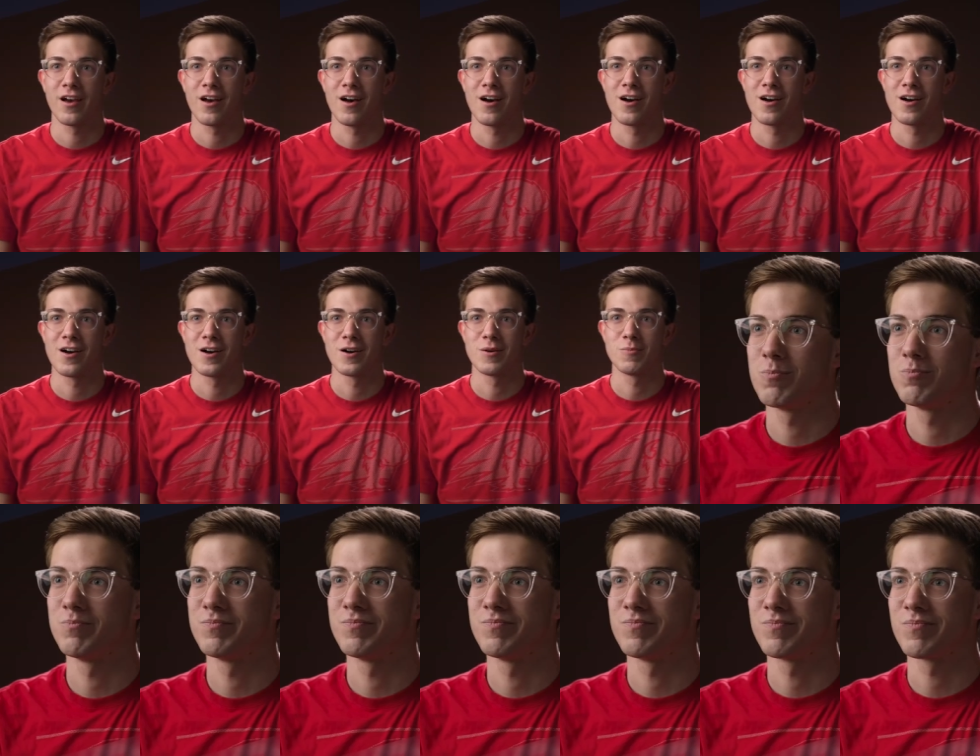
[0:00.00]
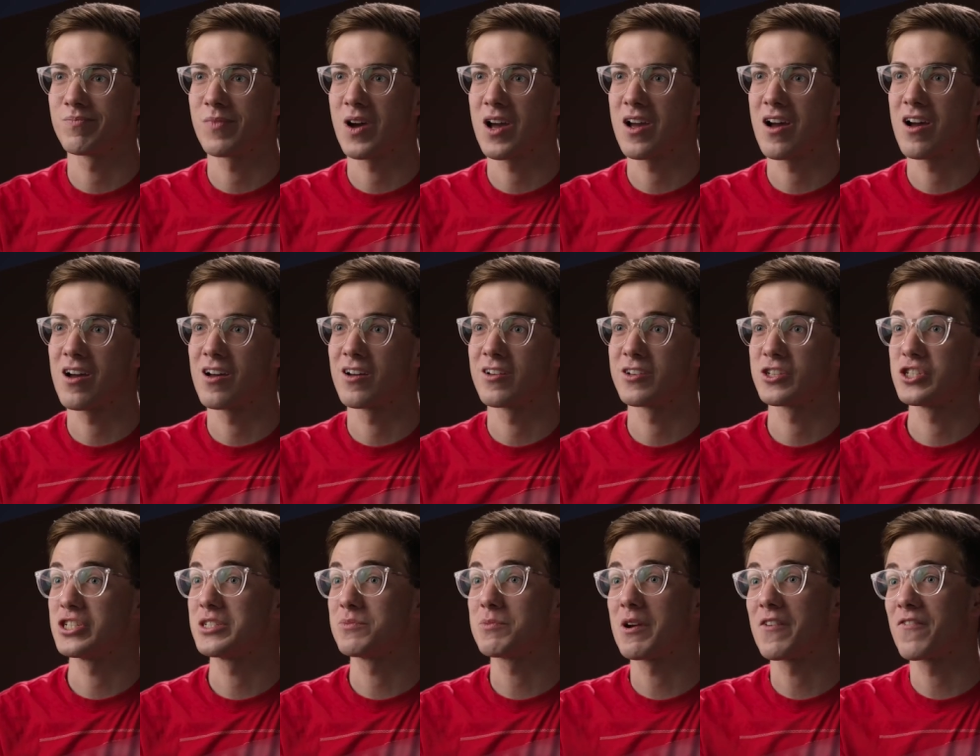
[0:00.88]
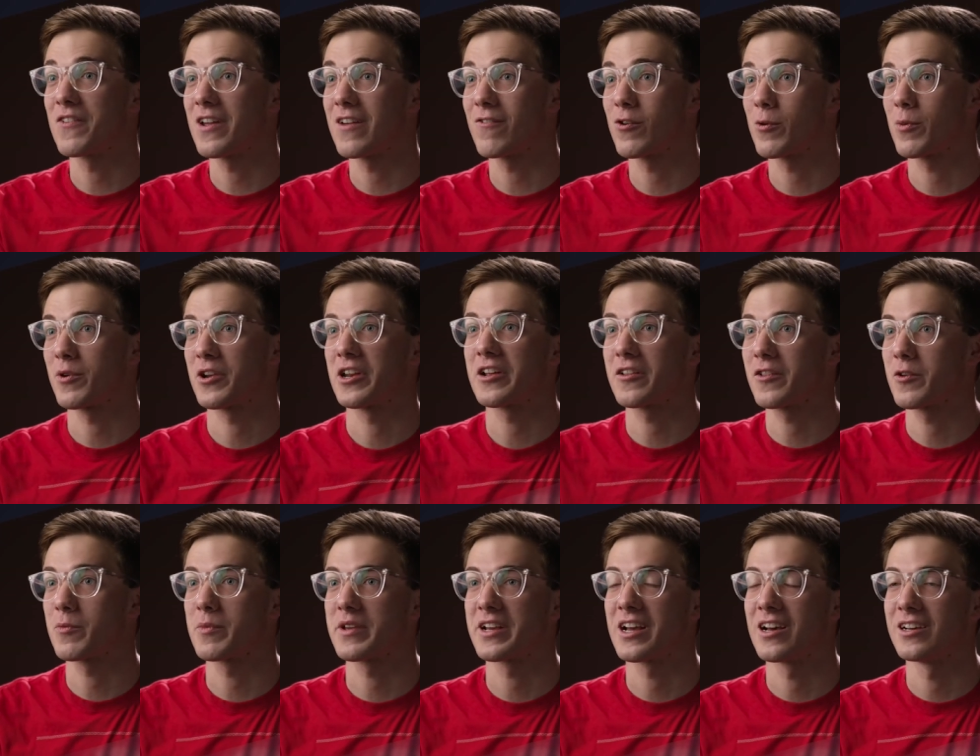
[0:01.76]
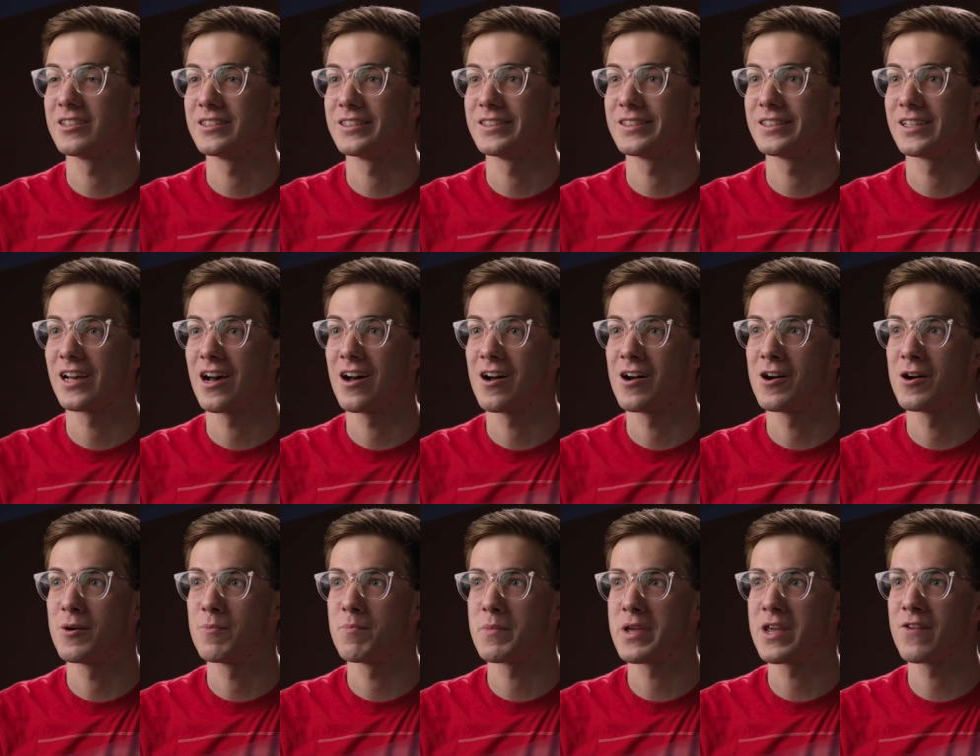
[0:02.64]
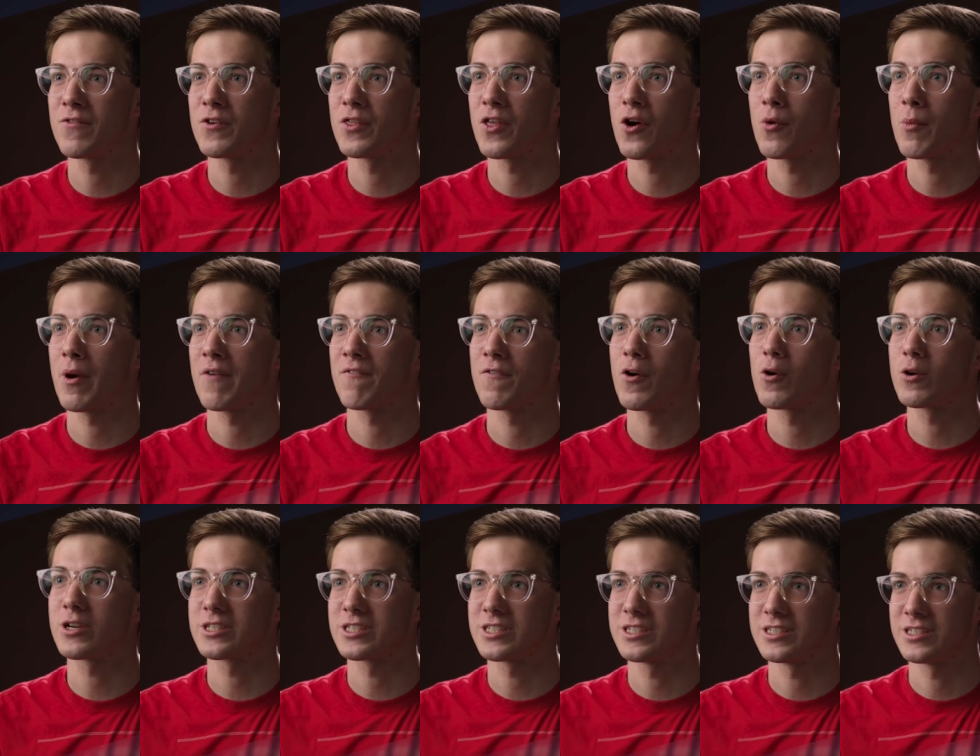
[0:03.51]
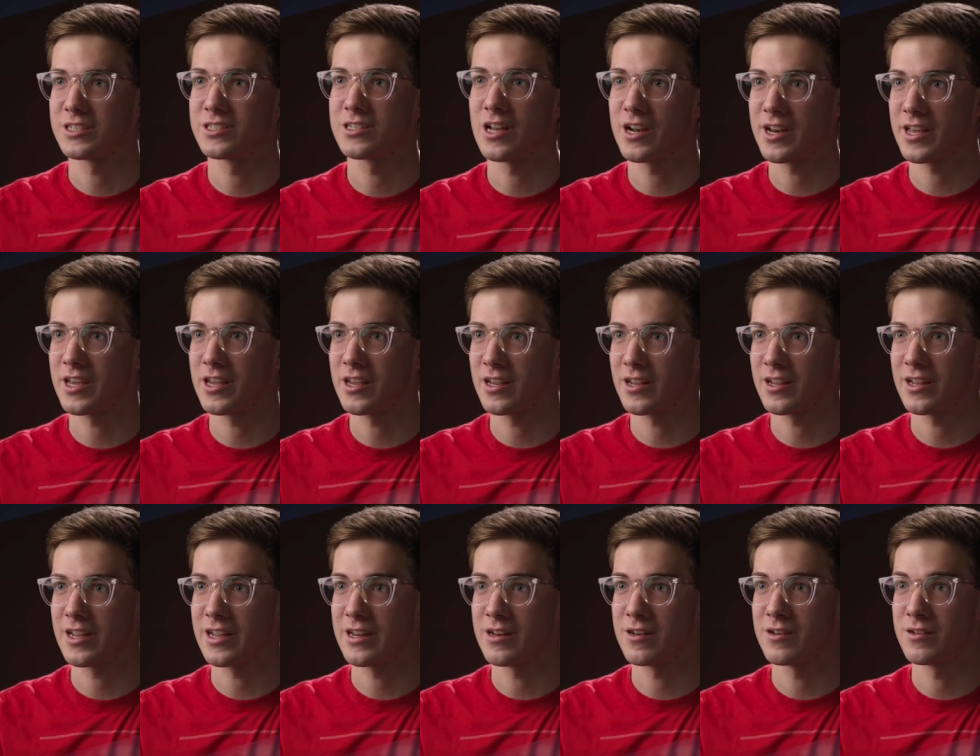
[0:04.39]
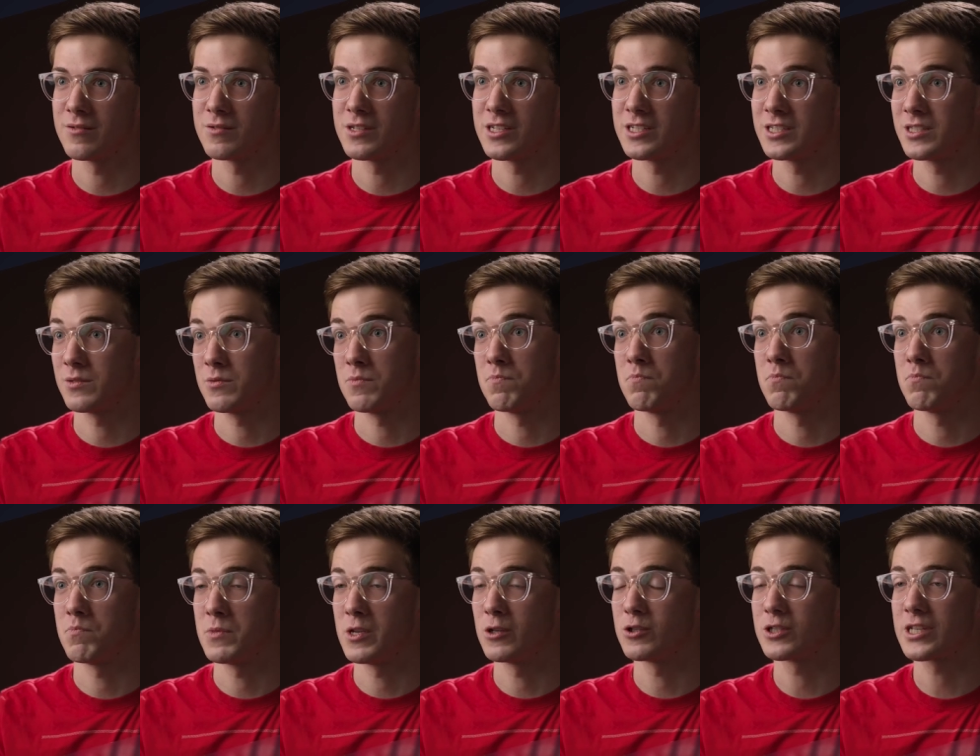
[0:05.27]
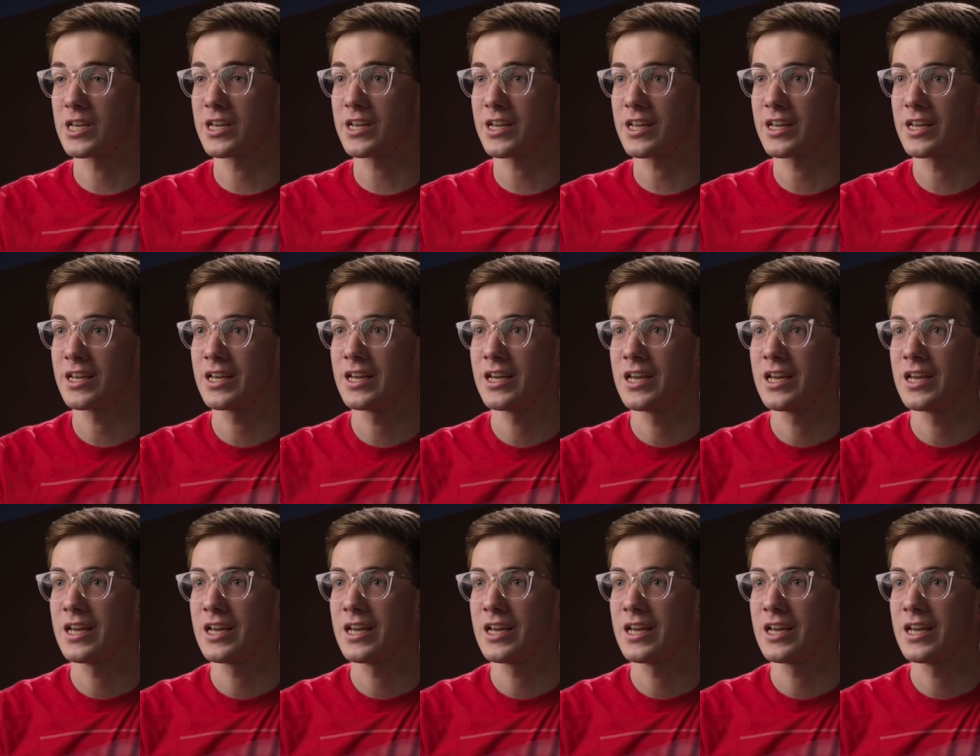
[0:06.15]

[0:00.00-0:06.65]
Um, uh, she's my favorite particularly because um, even though my focus is study and is music,